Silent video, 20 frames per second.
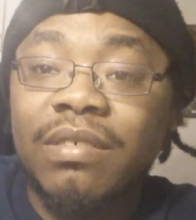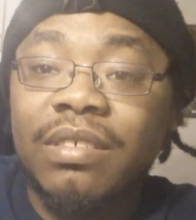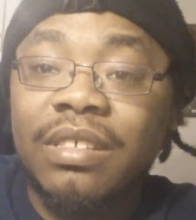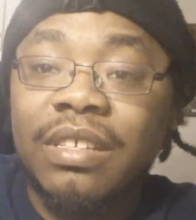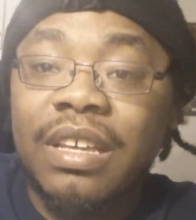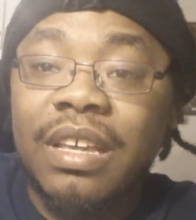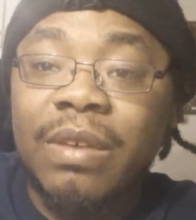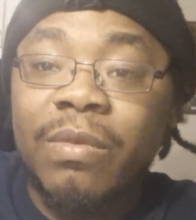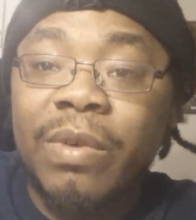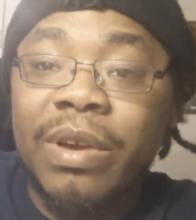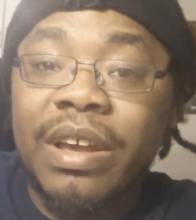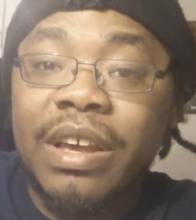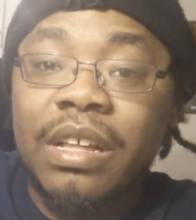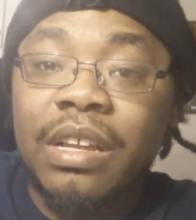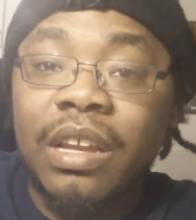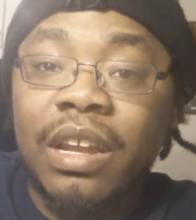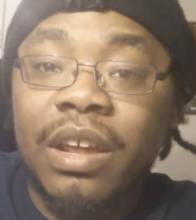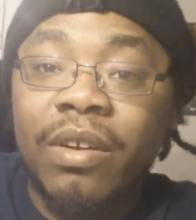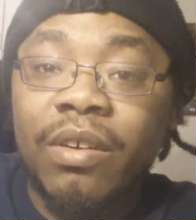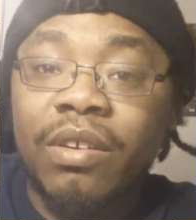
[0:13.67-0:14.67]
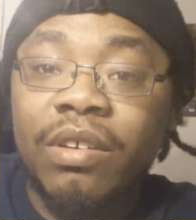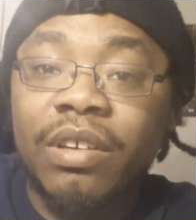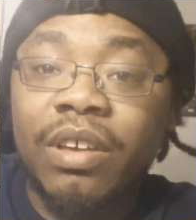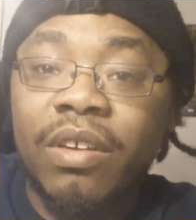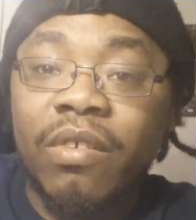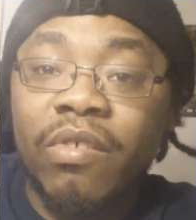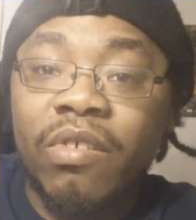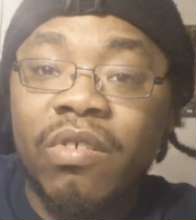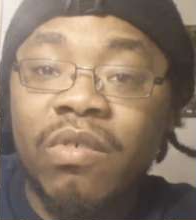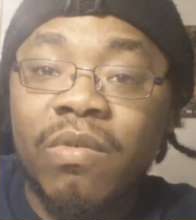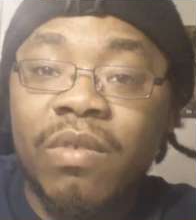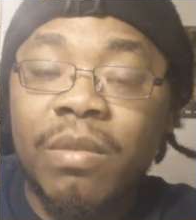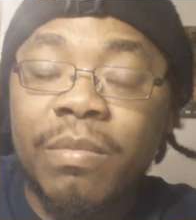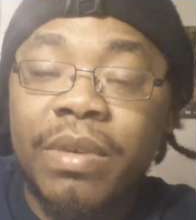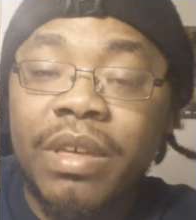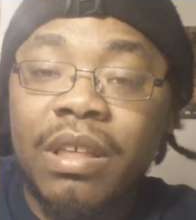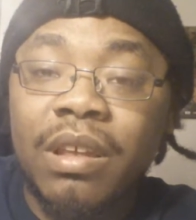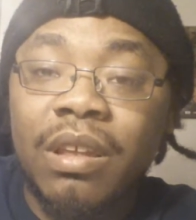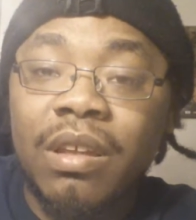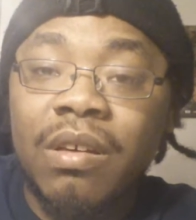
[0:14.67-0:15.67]
She with Clara. Clara don't want to
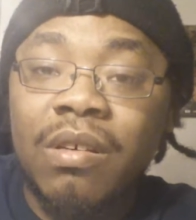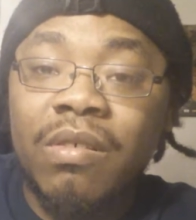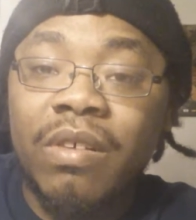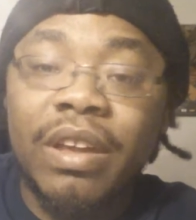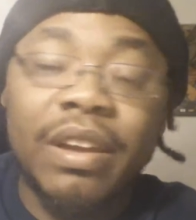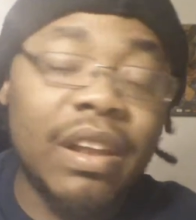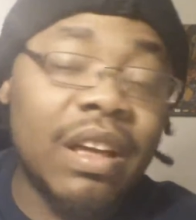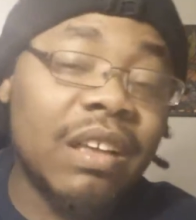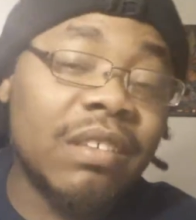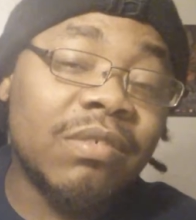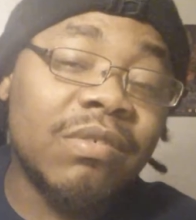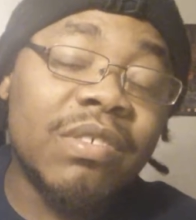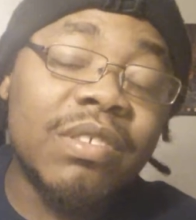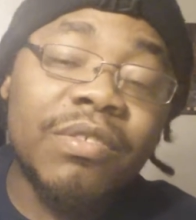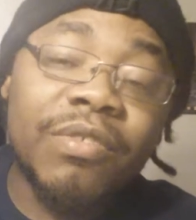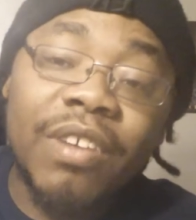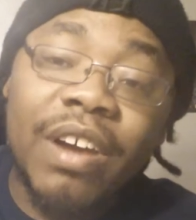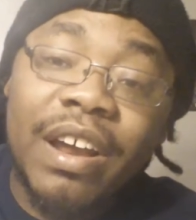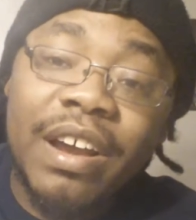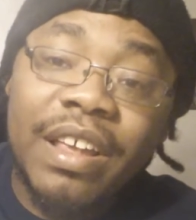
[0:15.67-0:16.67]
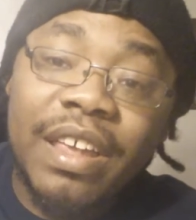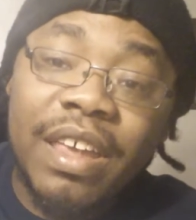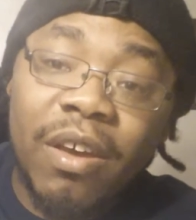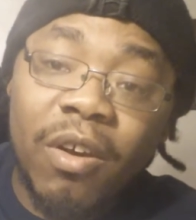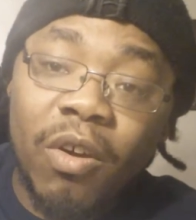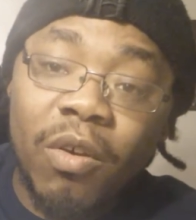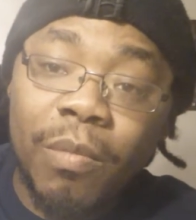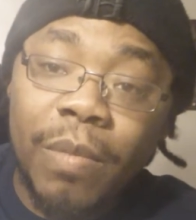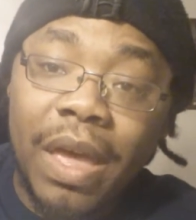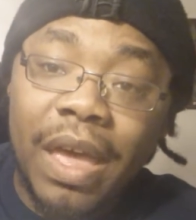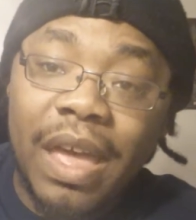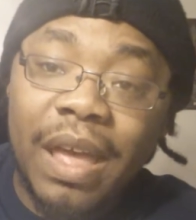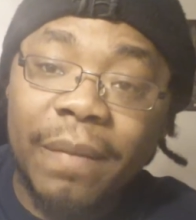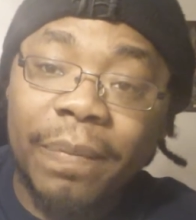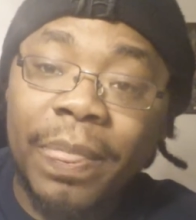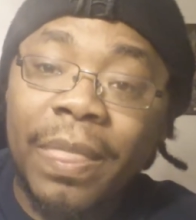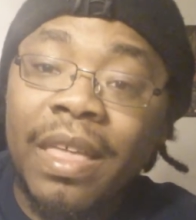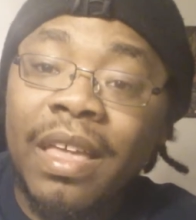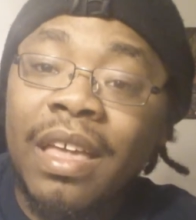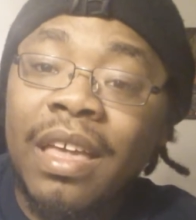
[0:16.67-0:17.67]
be alone. And now she was trying to get her back.